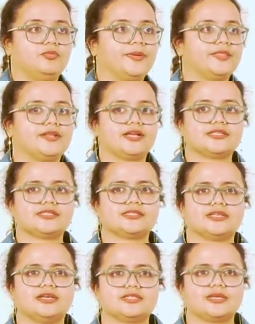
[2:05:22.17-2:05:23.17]
Upendra's
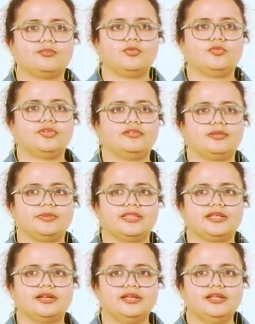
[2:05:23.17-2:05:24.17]
some movie will be
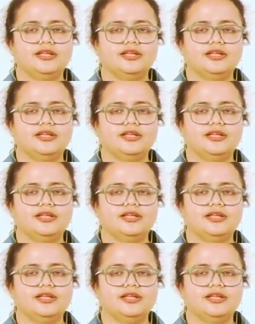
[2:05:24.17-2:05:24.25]
there.